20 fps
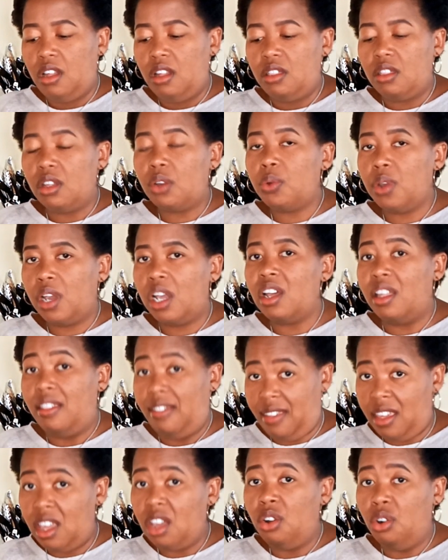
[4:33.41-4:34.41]
the quicker
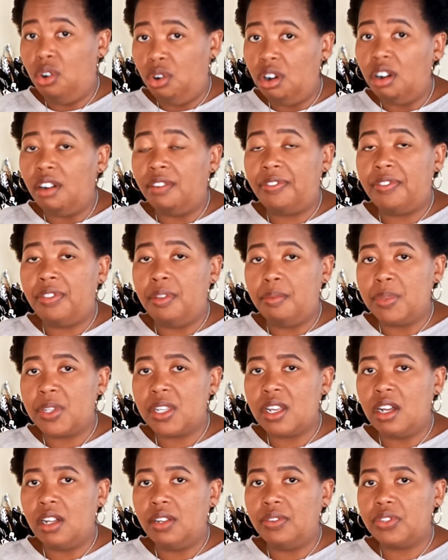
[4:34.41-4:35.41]
they go off
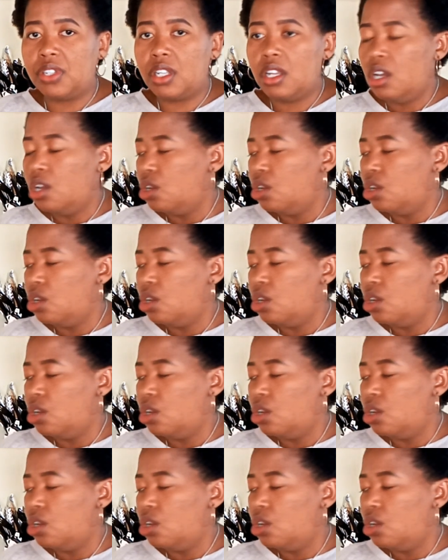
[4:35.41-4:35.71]
themselves.